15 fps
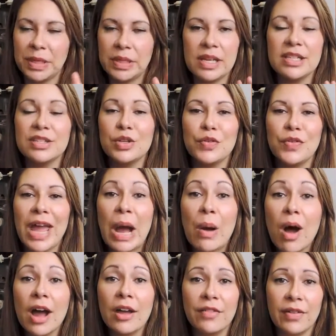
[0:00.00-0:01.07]
That's sort of
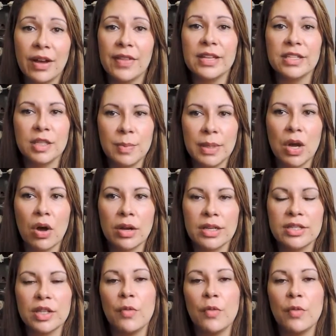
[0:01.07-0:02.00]
how I felt. That's to be honest.